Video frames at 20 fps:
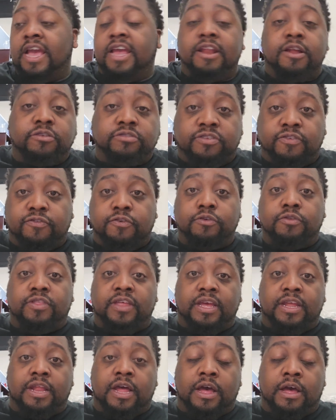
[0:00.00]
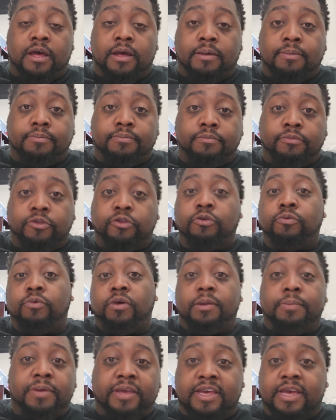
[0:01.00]
And those of you that do
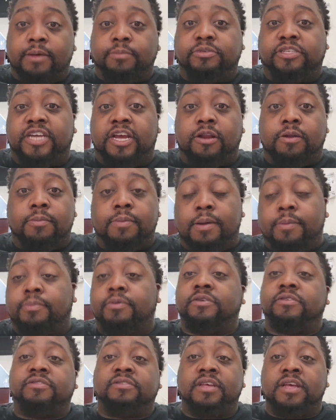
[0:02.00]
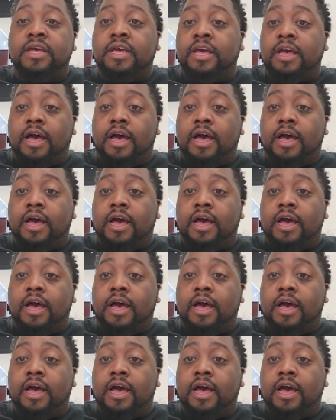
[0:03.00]
want to become channel members,